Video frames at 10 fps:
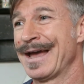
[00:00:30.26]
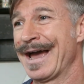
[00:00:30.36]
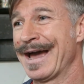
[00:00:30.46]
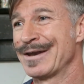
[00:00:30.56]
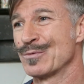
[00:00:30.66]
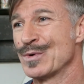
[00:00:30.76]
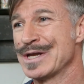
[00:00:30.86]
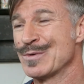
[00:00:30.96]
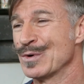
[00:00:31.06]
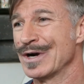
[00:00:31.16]
And
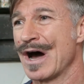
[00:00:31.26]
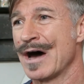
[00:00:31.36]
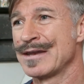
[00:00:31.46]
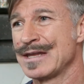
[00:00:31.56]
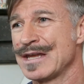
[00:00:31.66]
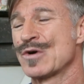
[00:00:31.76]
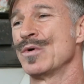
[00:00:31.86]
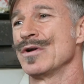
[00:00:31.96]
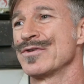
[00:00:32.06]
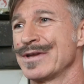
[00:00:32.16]
we were
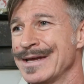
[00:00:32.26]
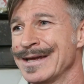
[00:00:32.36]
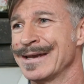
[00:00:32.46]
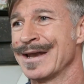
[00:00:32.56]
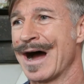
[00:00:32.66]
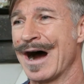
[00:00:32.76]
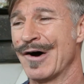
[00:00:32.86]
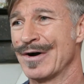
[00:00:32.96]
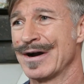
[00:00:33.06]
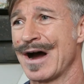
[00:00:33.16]
unequaled in
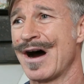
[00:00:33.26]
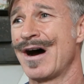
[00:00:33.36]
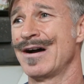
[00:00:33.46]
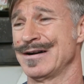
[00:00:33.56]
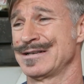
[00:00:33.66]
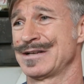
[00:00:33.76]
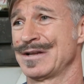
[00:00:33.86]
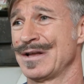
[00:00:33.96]
our heart,